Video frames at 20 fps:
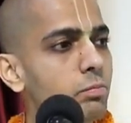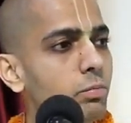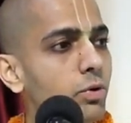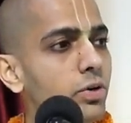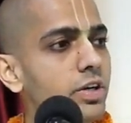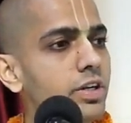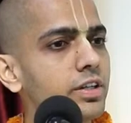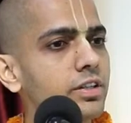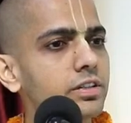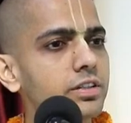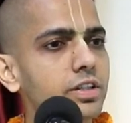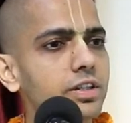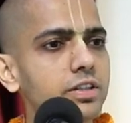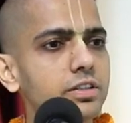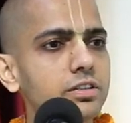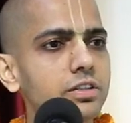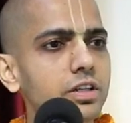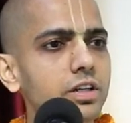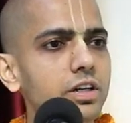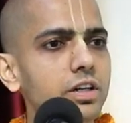Punya
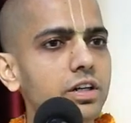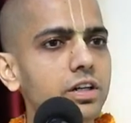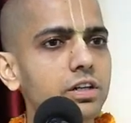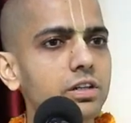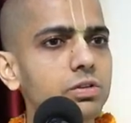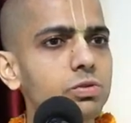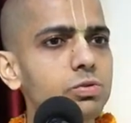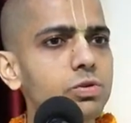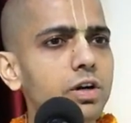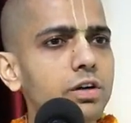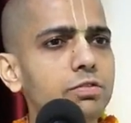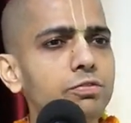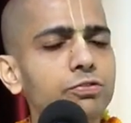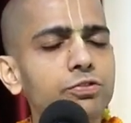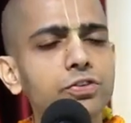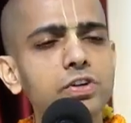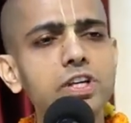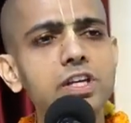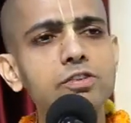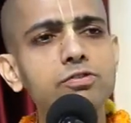Tirtha, who are
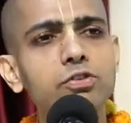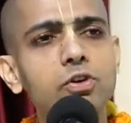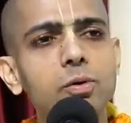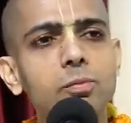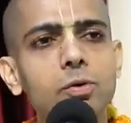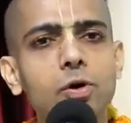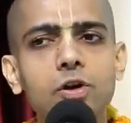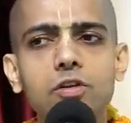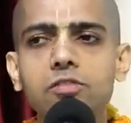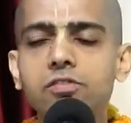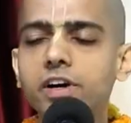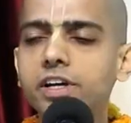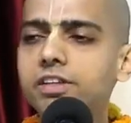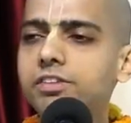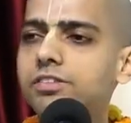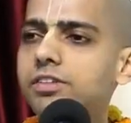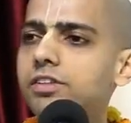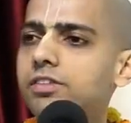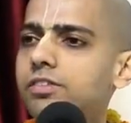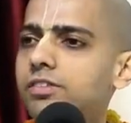free from all
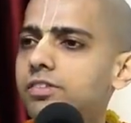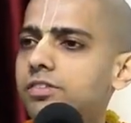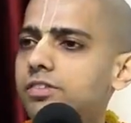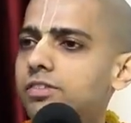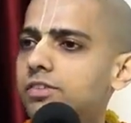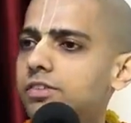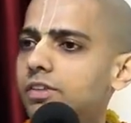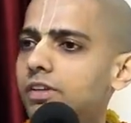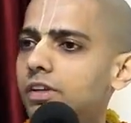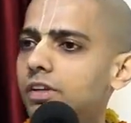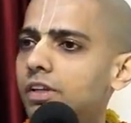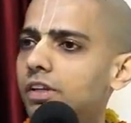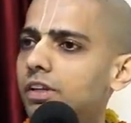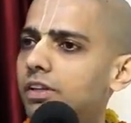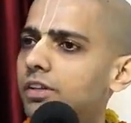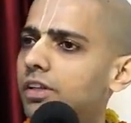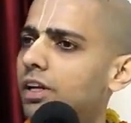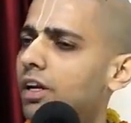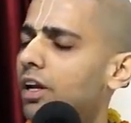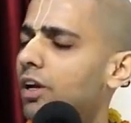vices.
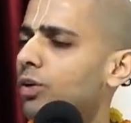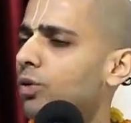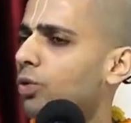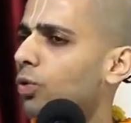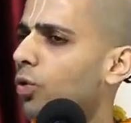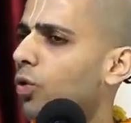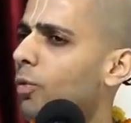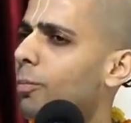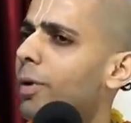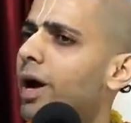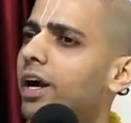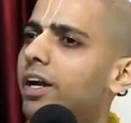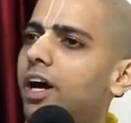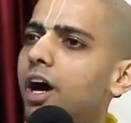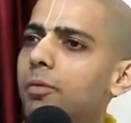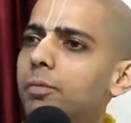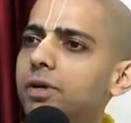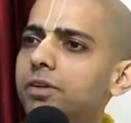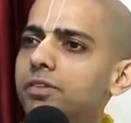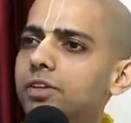There are no bad
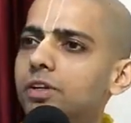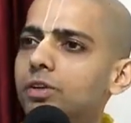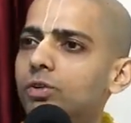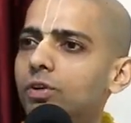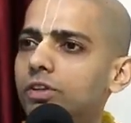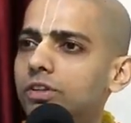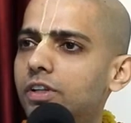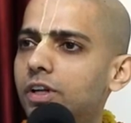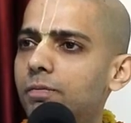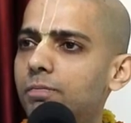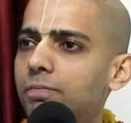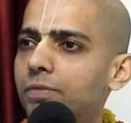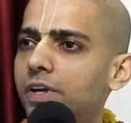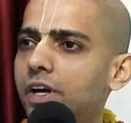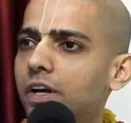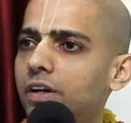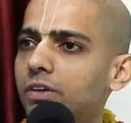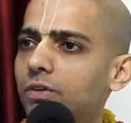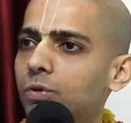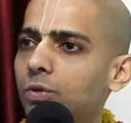habits seen on them.
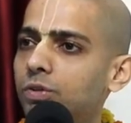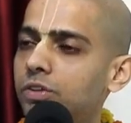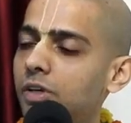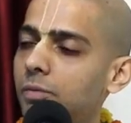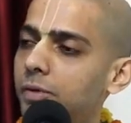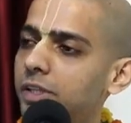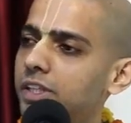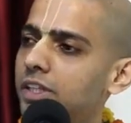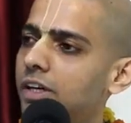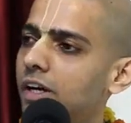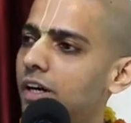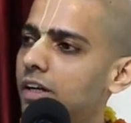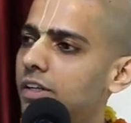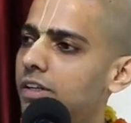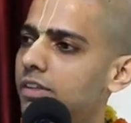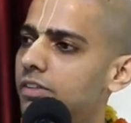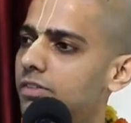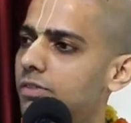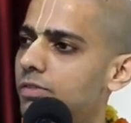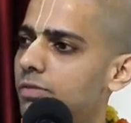They are Uttam
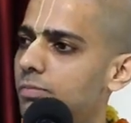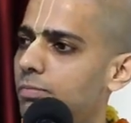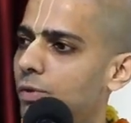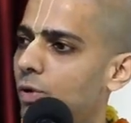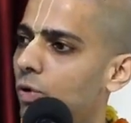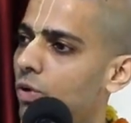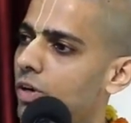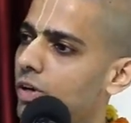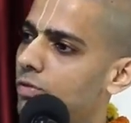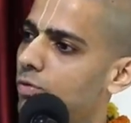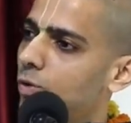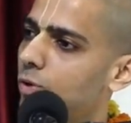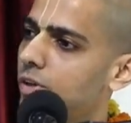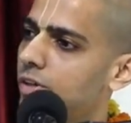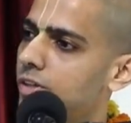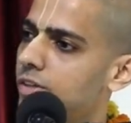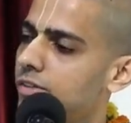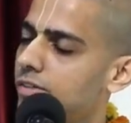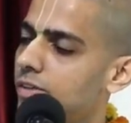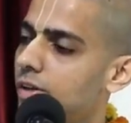Adhikaris, pure
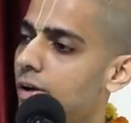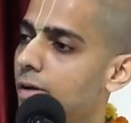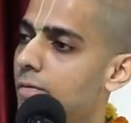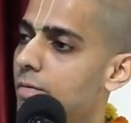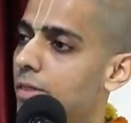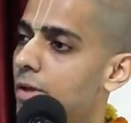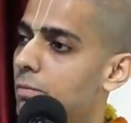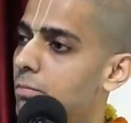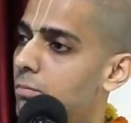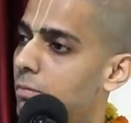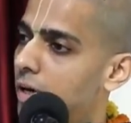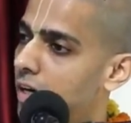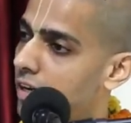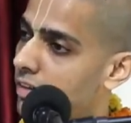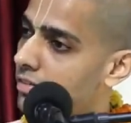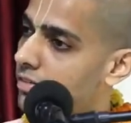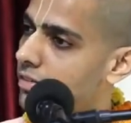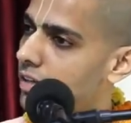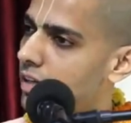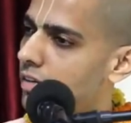devotees.
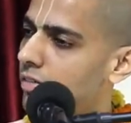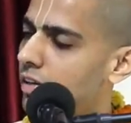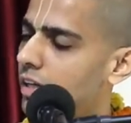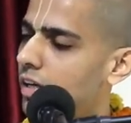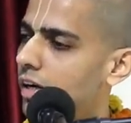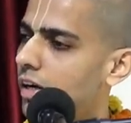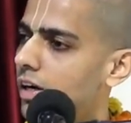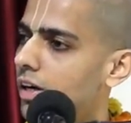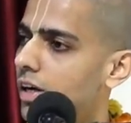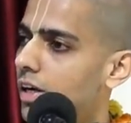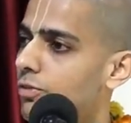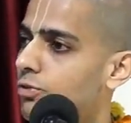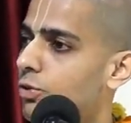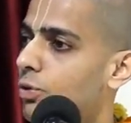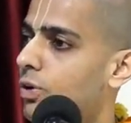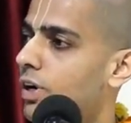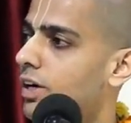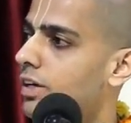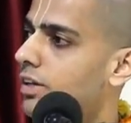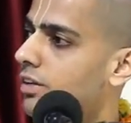Mahat Sevaya. If
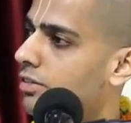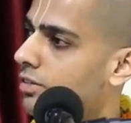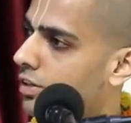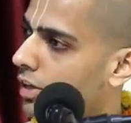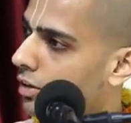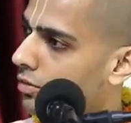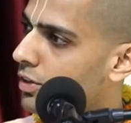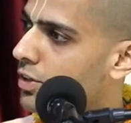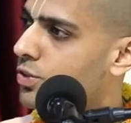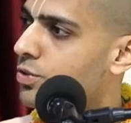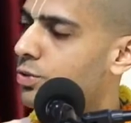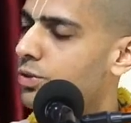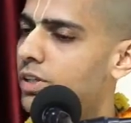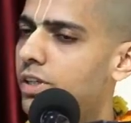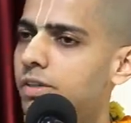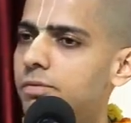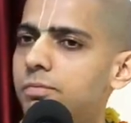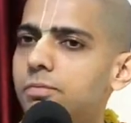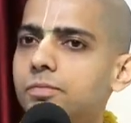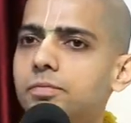you render service to
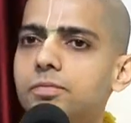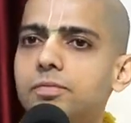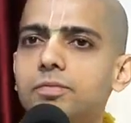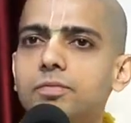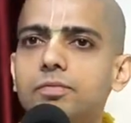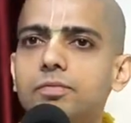them,